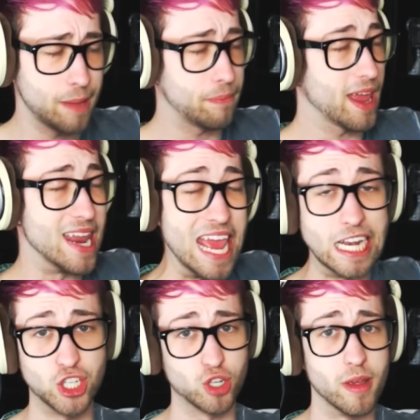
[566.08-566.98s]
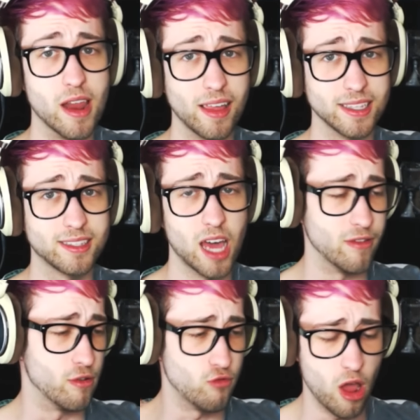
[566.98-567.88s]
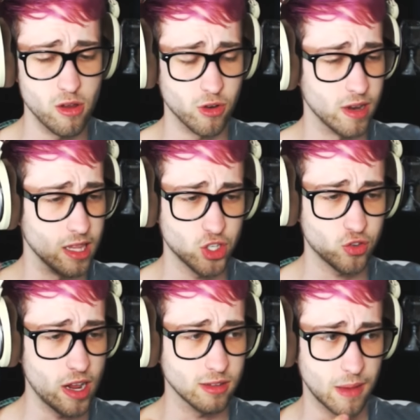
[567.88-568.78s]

they play an instrument at the side of a road or in the street or